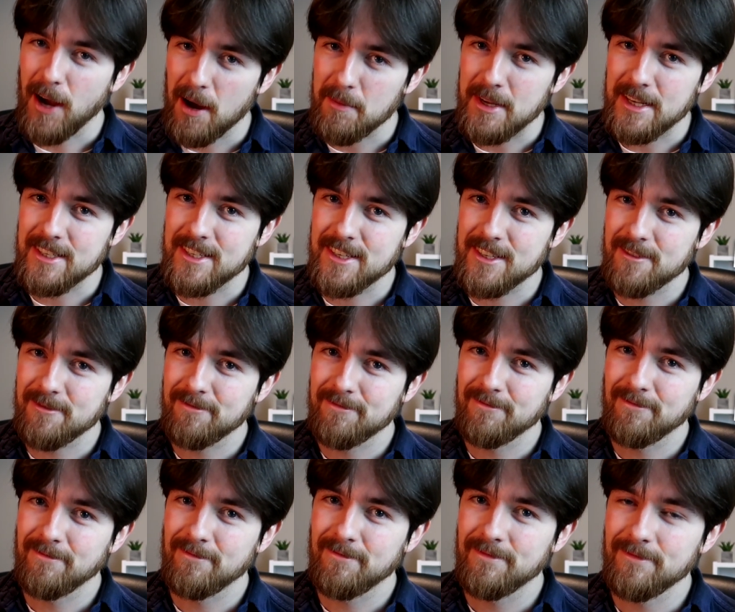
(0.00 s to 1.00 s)
comments?
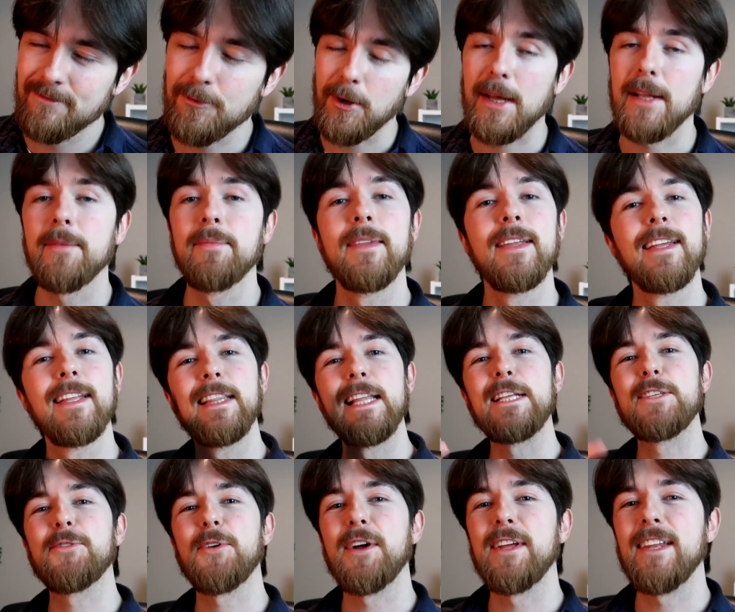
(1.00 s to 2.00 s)
Well,
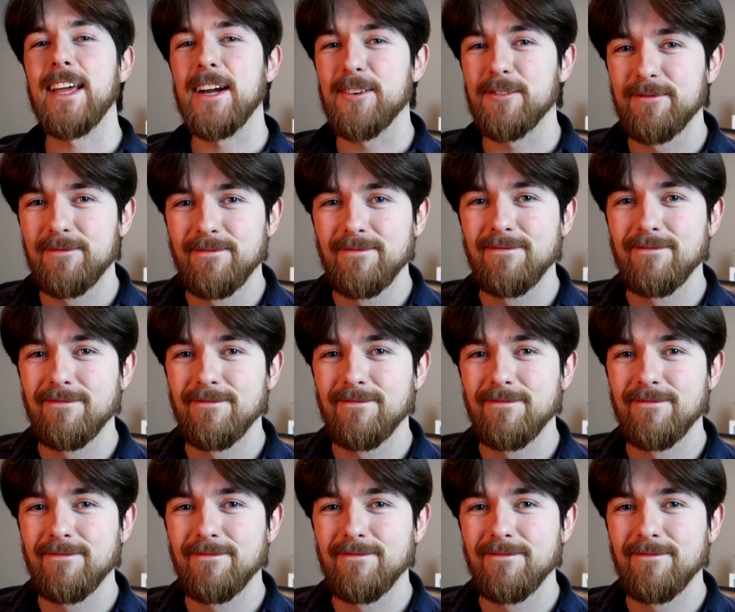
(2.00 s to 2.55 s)
let's find out.